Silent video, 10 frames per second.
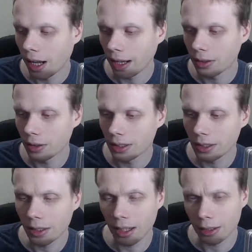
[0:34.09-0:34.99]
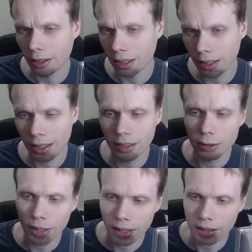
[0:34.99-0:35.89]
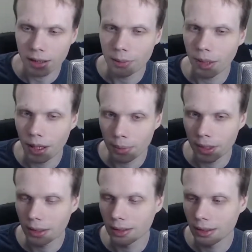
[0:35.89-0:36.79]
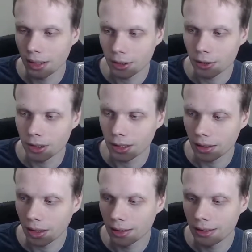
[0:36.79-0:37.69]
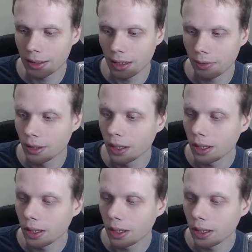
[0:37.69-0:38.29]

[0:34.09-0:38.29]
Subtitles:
I noticed a lot of clicking, crackling, popping, stuttering kind of stuff,